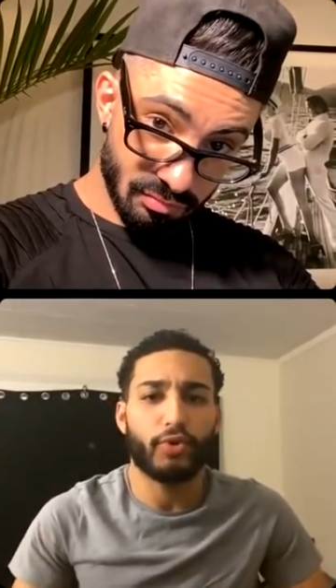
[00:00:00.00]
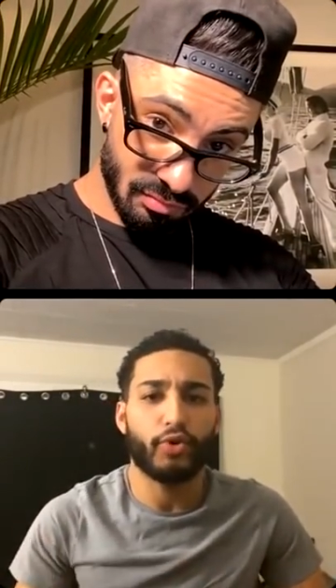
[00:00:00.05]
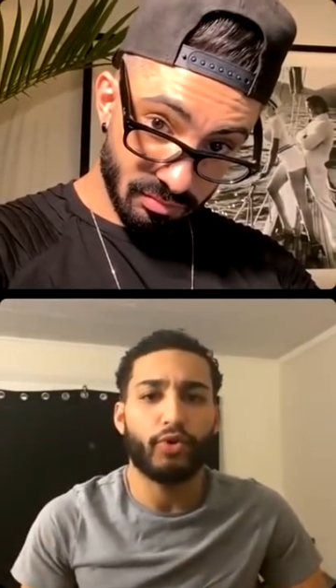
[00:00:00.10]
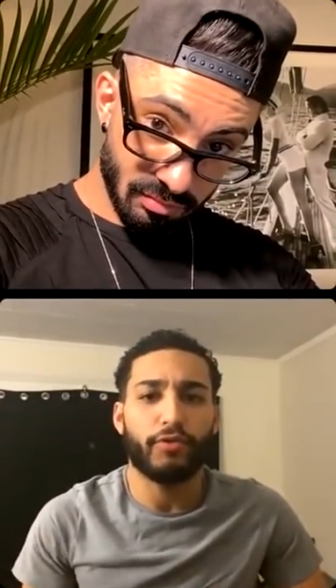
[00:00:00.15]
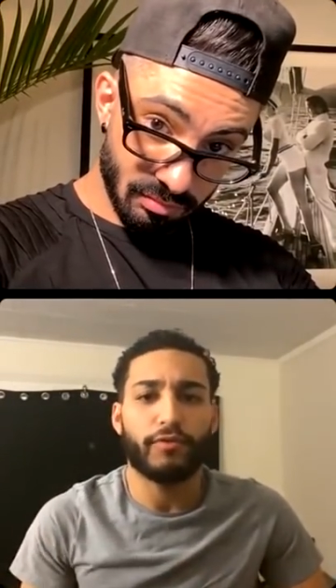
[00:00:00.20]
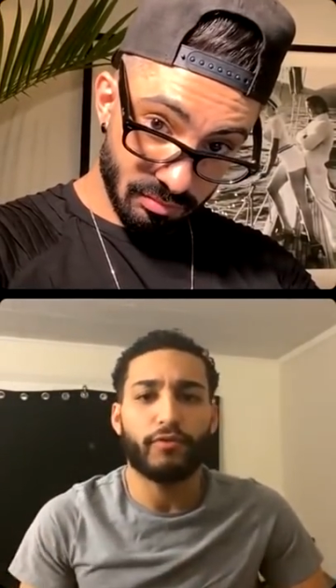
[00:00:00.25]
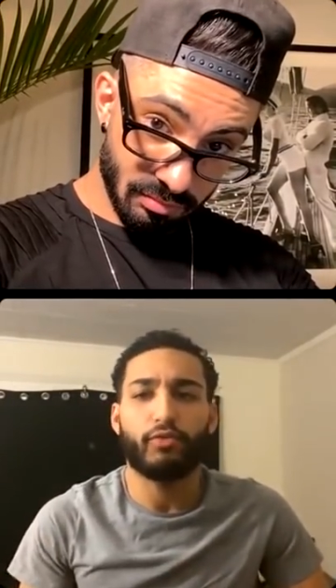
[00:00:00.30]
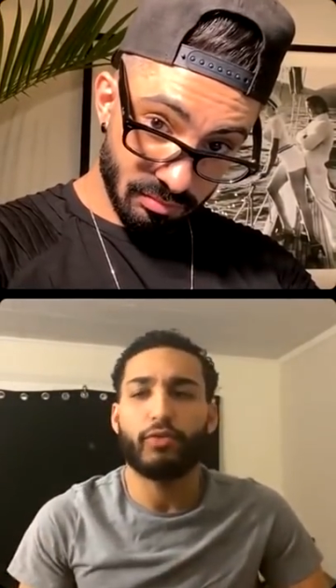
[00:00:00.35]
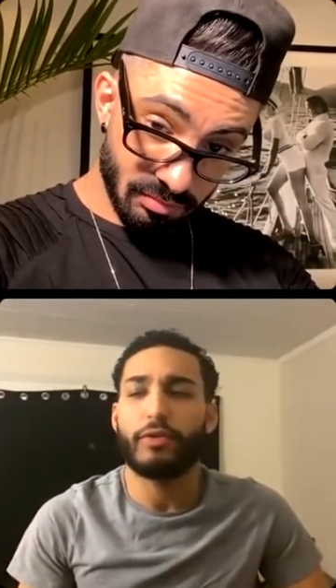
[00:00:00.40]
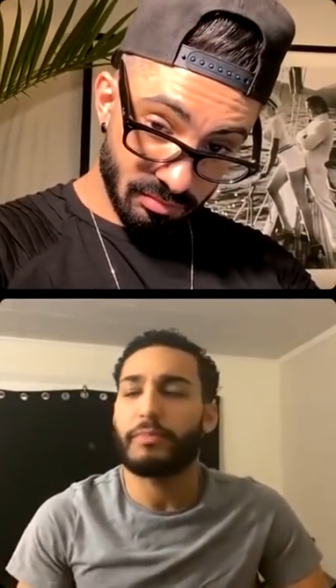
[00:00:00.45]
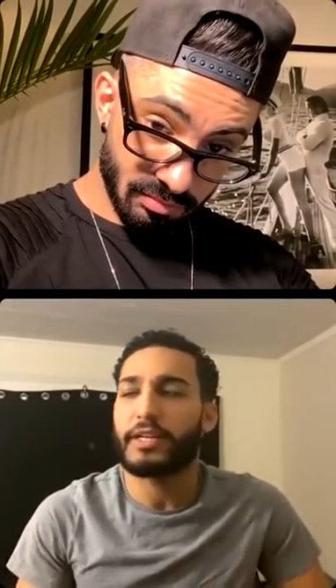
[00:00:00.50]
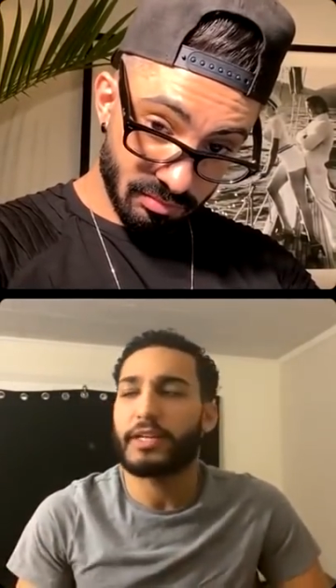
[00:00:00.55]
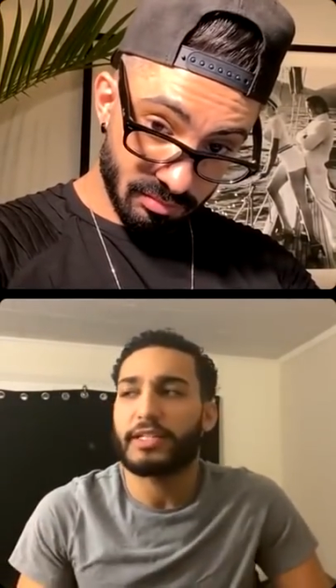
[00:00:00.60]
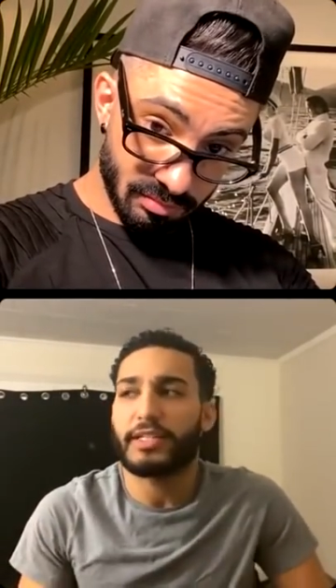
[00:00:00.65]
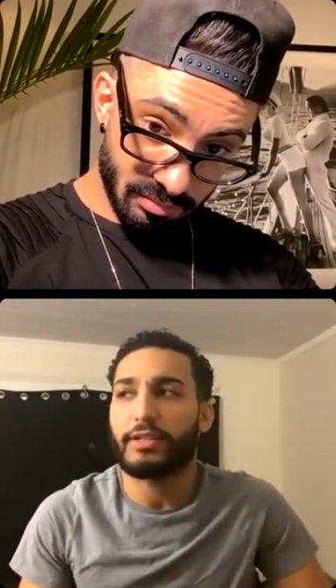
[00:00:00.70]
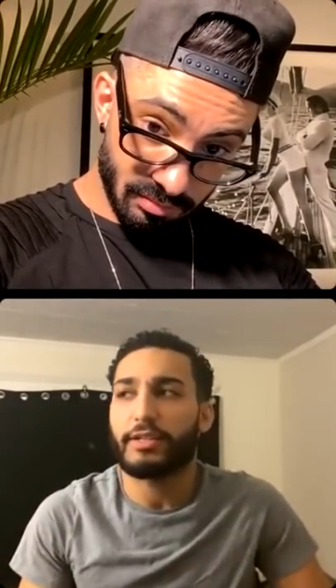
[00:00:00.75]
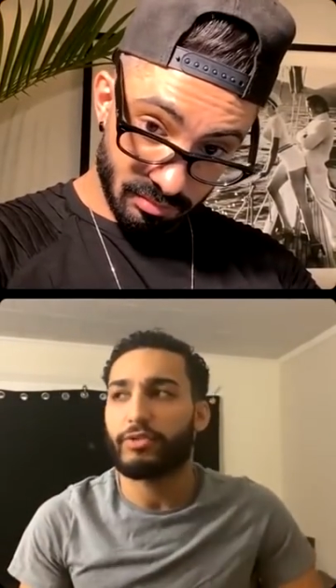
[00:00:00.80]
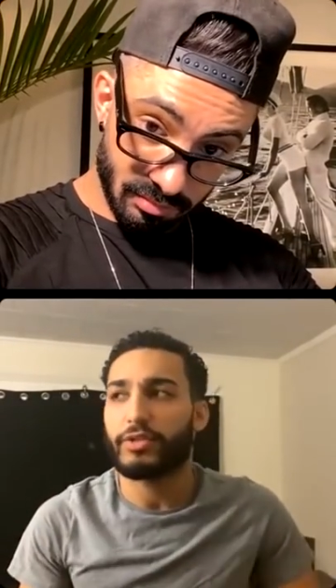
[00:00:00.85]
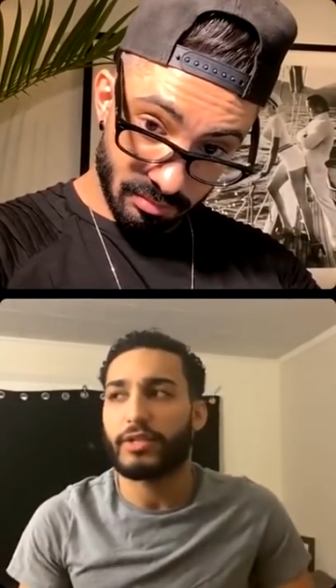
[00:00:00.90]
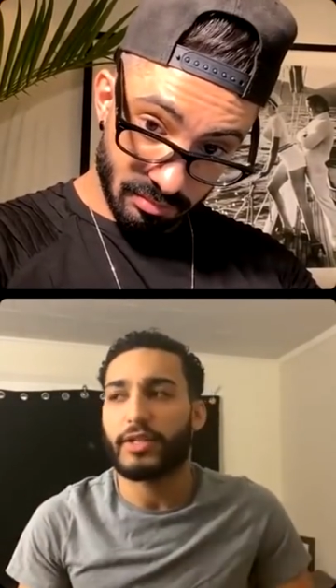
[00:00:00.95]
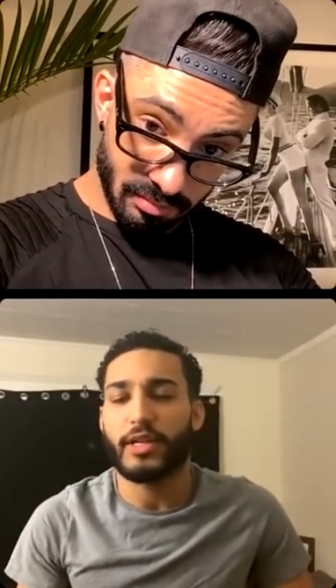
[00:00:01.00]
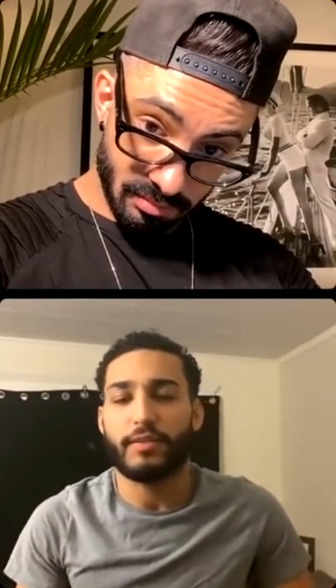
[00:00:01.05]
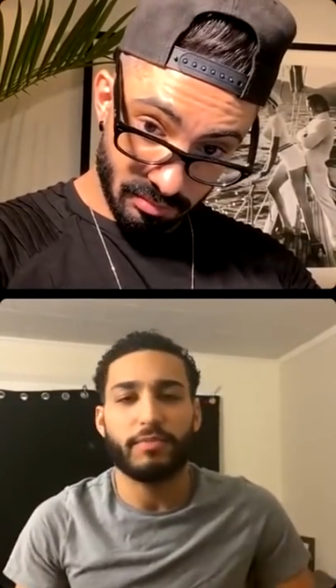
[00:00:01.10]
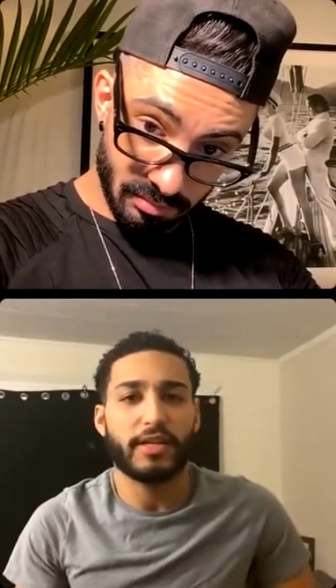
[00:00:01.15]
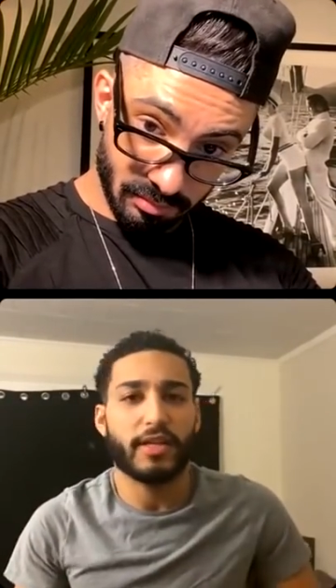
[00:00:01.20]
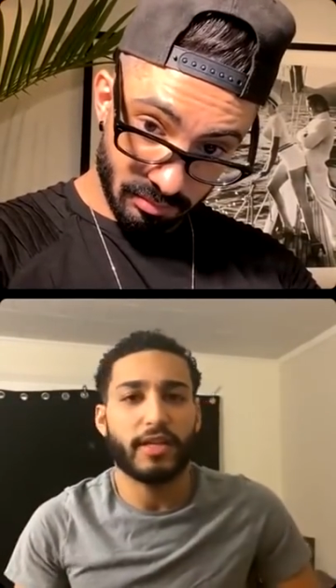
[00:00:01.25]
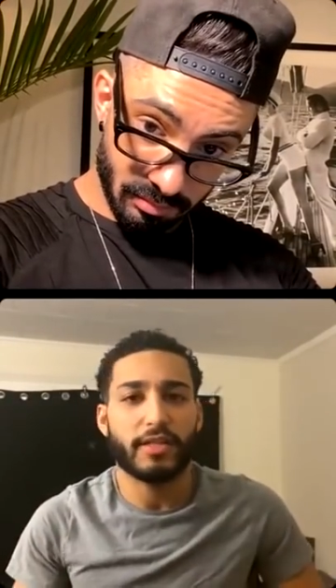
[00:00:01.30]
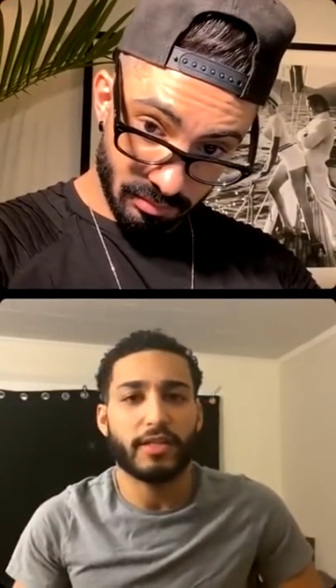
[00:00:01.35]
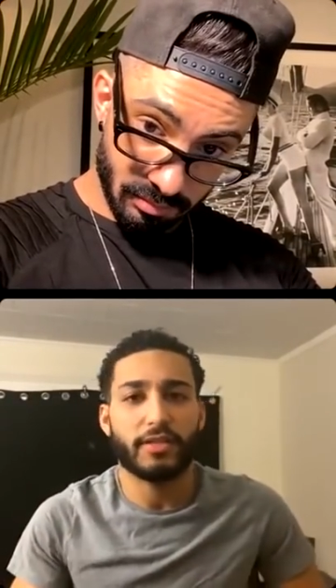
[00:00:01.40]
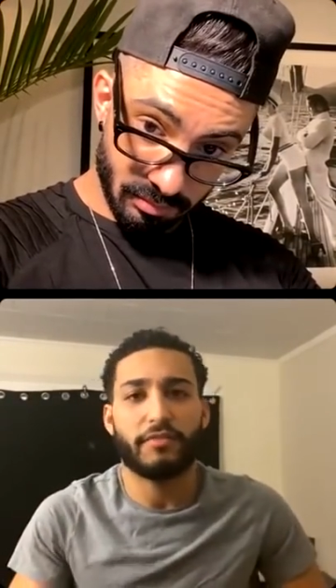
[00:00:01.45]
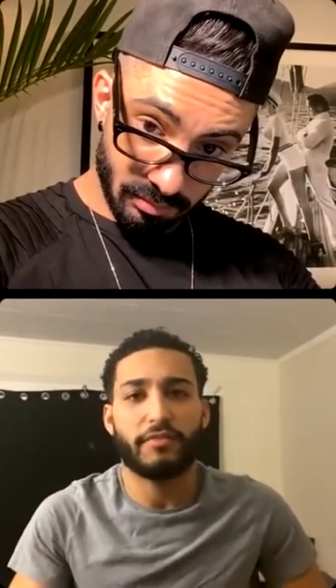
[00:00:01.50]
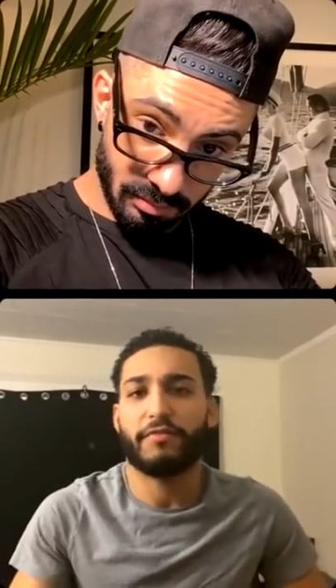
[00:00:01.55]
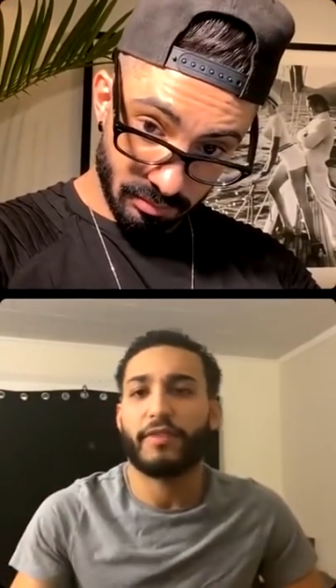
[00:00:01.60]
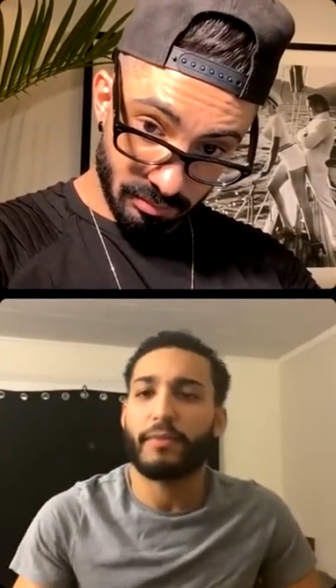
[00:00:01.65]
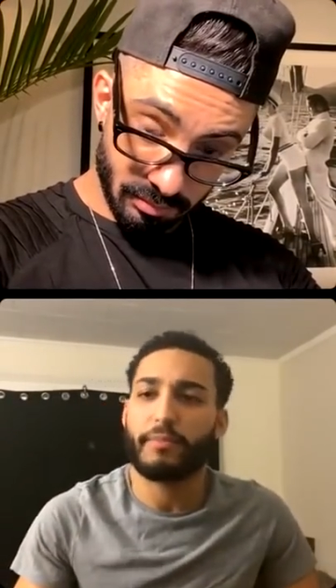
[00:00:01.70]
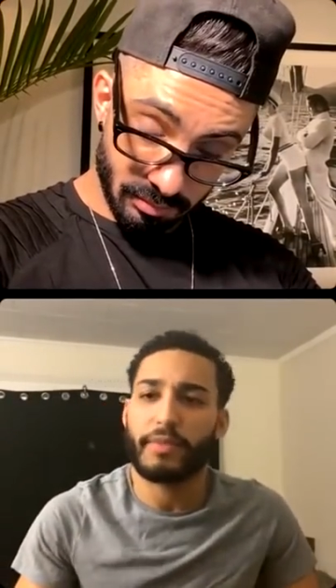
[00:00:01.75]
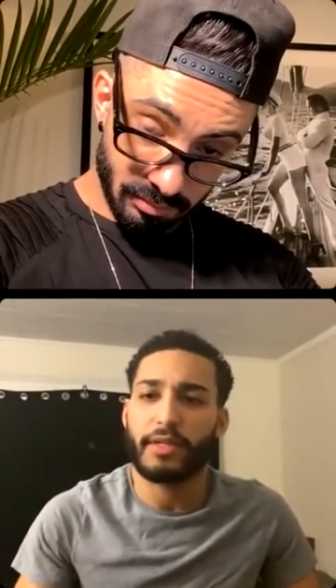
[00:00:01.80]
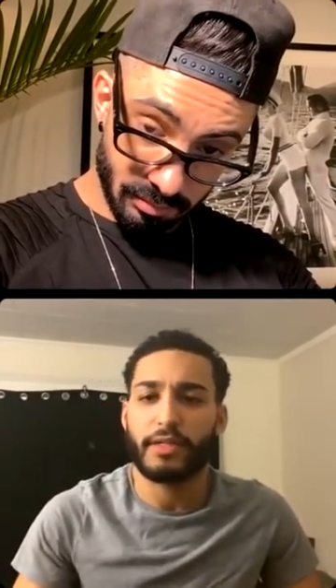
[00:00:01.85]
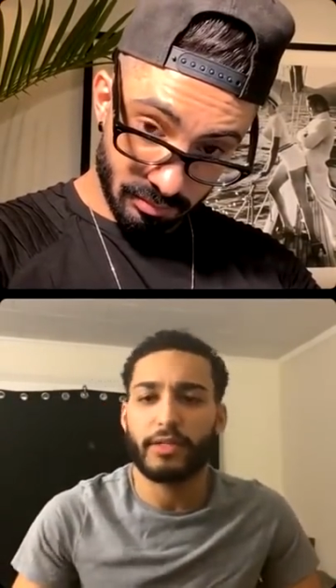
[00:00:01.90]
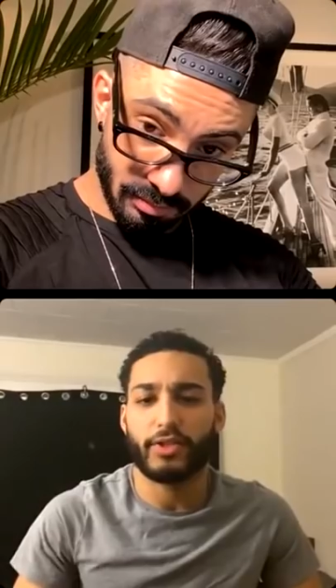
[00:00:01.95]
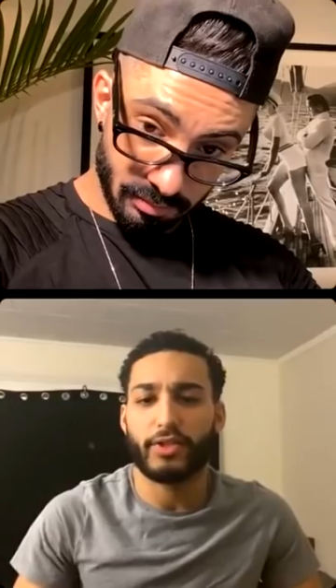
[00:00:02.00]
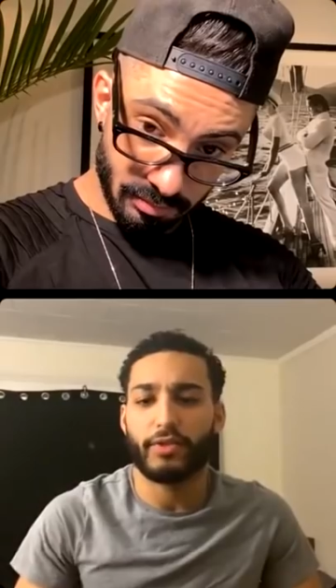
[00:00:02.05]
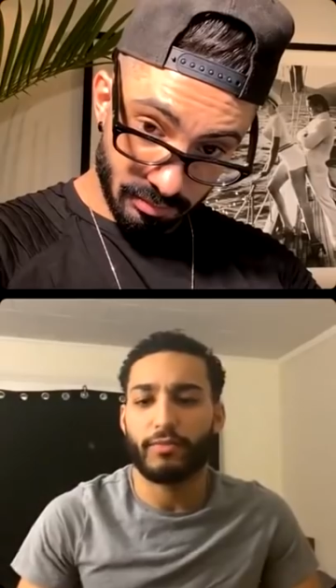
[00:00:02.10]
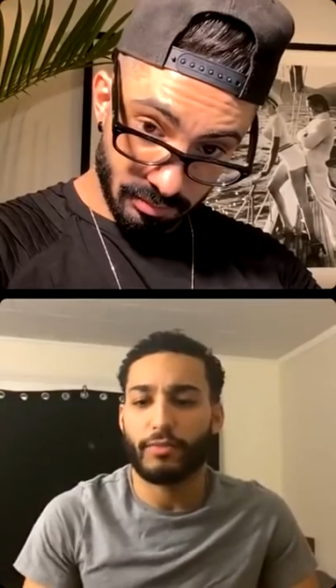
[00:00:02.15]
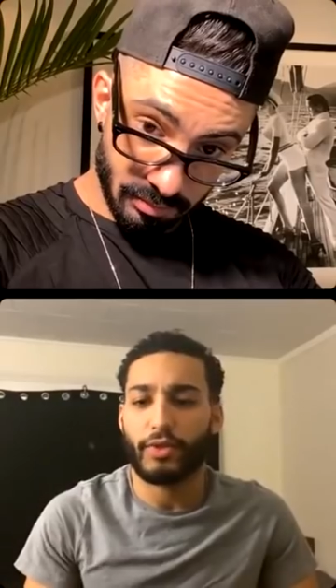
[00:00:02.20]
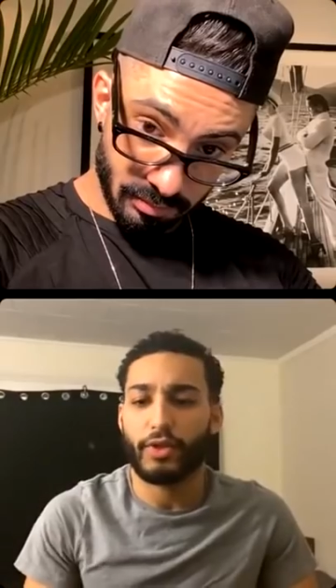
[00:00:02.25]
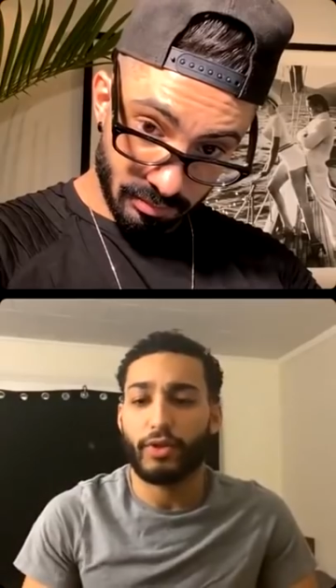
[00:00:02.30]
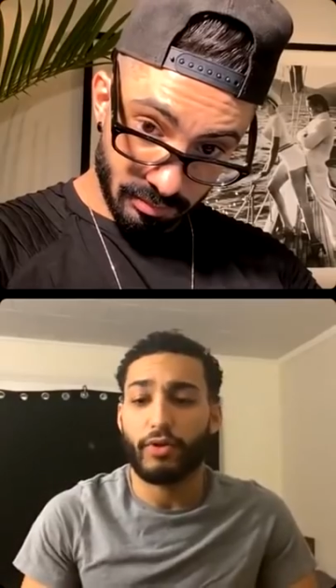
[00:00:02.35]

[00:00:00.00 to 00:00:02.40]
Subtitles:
beautiful women are single today because of feminism.